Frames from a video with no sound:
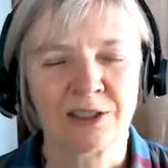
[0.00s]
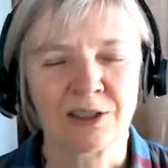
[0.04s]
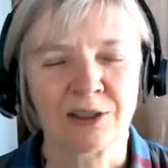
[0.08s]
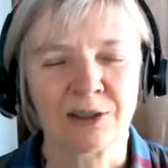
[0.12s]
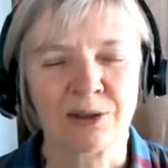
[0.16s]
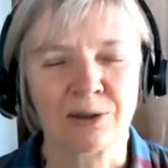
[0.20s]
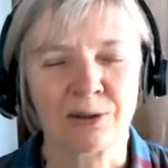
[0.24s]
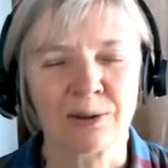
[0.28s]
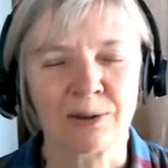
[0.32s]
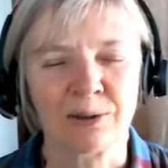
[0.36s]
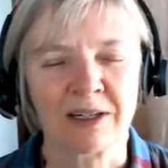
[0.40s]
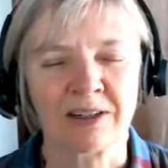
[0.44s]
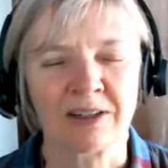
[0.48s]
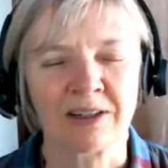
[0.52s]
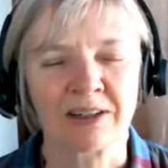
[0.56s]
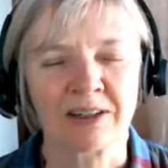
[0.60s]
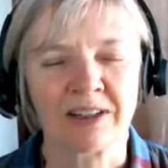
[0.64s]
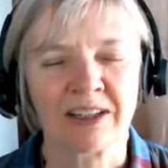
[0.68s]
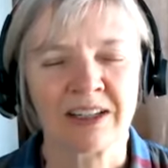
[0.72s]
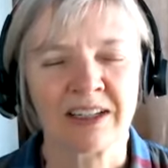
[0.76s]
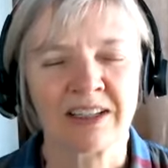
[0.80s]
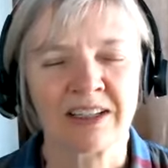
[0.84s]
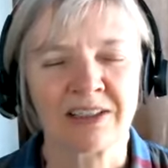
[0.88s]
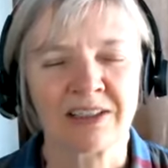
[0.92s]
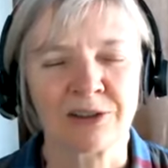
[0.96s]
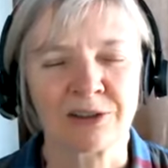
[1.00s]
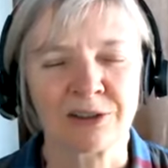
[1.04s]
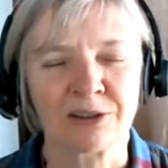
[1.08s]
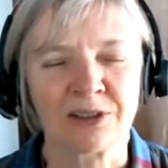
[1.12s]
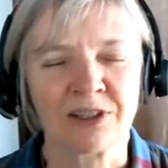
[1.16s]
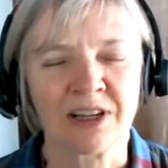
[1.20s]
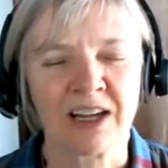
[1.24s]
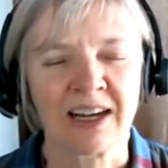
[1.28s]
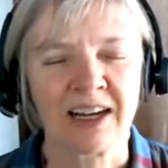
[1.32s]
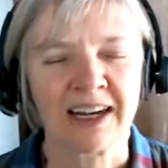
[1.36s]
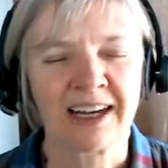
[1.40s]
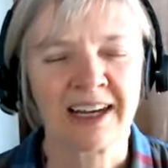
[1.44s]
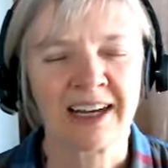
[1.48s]
your
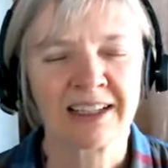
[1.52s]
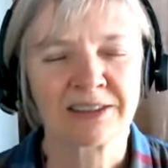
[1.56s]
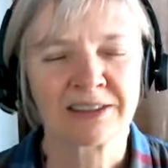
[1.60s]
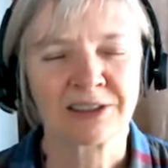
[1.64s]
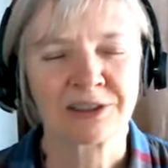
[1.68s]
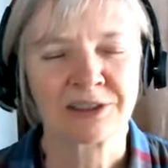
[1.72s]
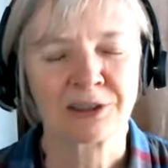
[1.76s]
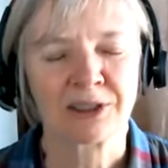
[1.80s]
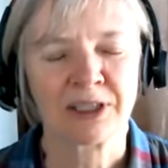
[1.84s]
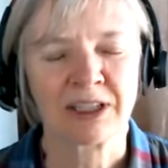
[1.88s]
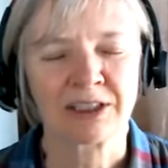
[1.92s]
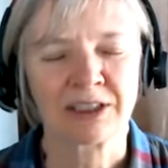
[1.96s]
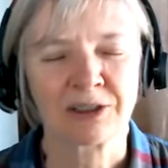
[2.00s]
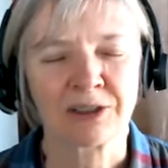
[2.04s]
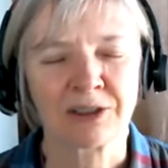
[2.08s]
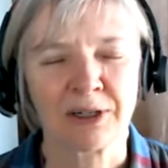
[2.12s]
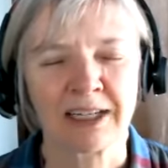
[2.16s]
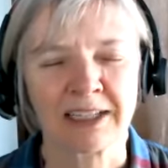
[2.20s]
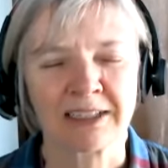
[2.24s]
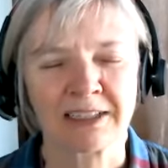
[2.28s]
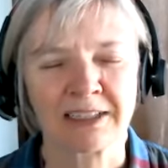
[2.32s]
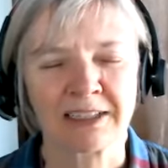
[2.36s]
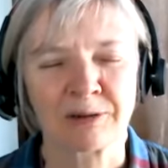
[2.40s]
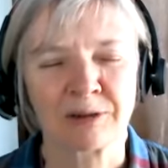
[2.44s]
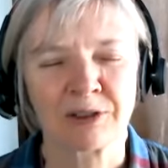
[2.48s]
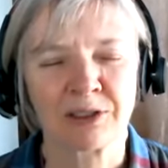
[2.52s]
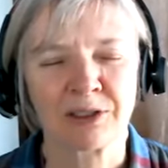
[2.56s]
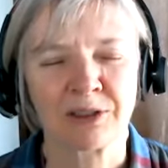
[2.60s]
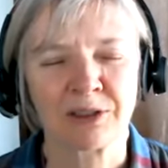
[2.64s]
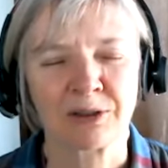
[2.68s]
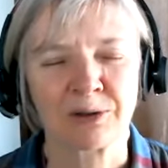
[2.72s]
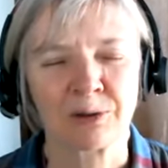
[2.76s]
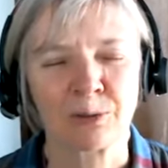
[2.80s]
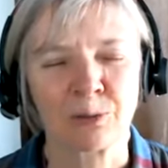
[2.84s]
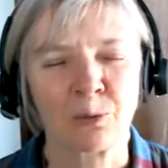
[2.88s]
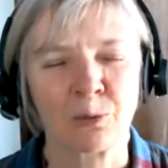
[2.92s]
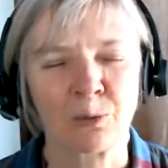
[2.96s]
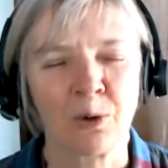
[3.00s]
eye is attracted to
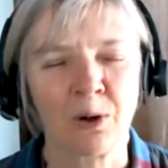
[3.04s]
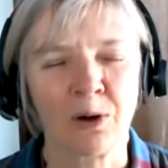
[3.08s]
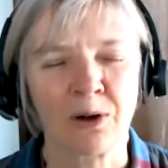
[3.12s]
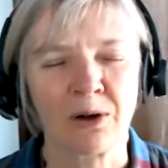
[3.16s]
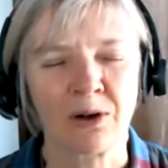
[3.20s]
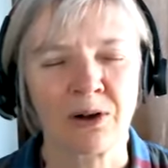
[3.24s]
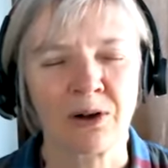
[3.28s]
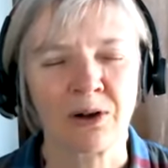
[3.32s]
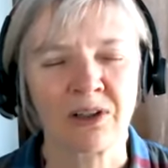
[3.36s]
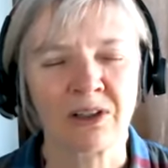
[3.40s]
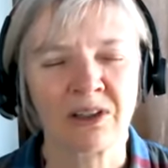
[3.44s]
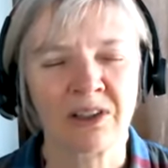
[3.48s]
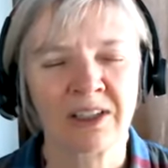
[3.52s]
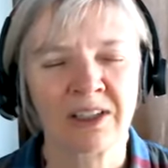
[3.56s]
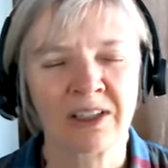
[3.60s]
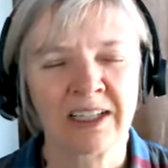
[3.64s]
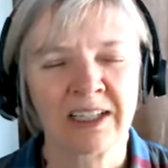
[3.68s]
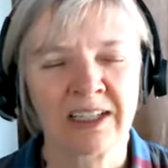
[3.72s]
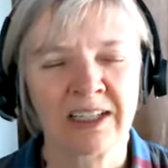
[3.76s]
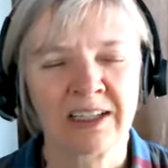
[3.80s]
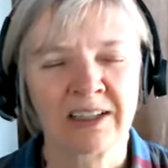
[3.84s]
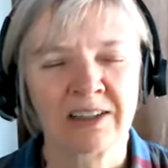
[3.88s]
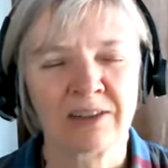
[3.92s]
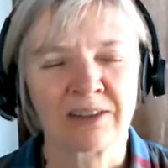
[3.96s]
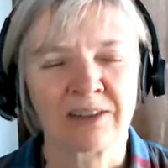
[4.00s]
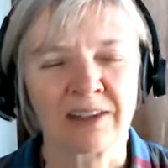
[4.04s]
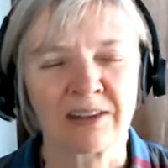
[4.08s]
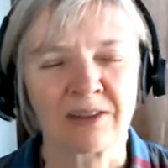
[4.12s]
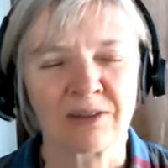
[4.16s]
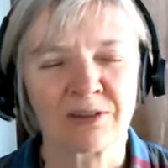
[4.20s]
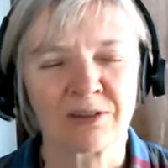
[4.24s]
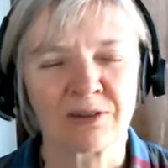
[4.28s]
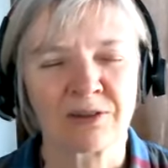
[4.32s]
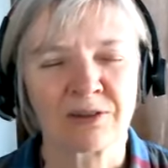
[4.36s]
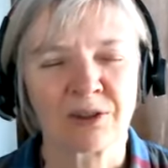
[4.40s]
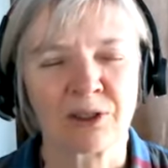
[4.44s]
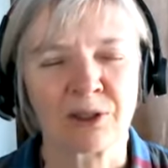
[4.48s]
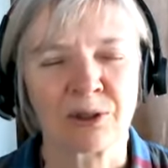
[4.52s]
the wall that
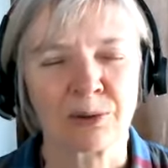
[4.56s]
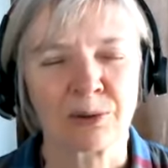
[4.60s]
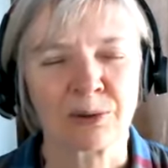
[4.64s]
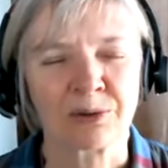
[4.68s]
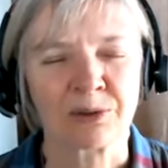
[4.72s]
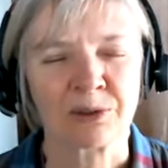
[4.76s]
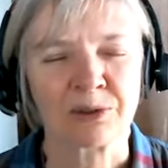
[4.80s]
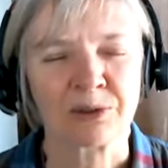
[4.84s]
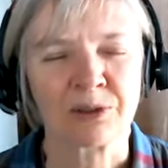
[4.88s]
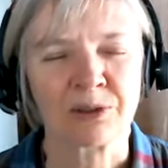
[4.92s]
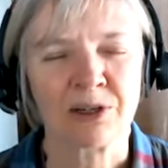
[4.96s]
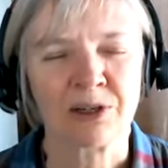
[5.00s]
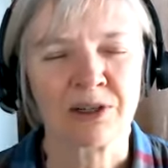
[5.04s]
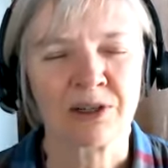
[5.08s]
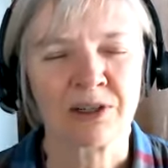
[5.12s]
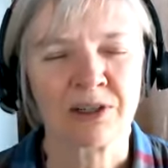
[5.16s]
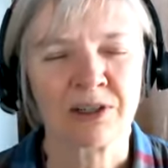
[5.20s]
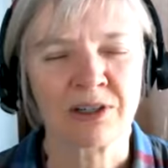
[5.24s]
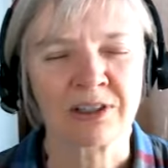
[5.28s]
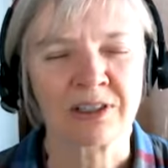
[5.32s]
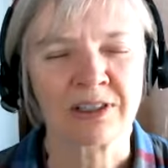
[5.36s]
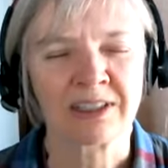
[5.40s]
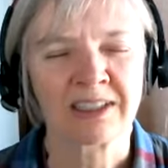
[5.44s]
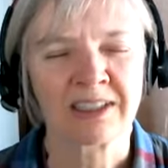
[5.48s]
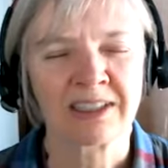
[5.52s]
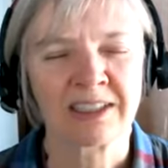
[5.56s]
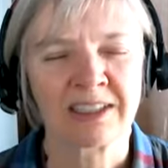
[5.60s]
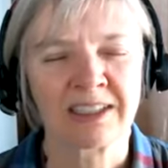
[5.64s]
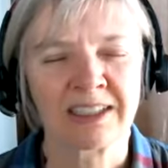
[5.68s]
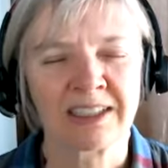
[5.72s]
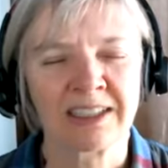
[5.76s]
goes along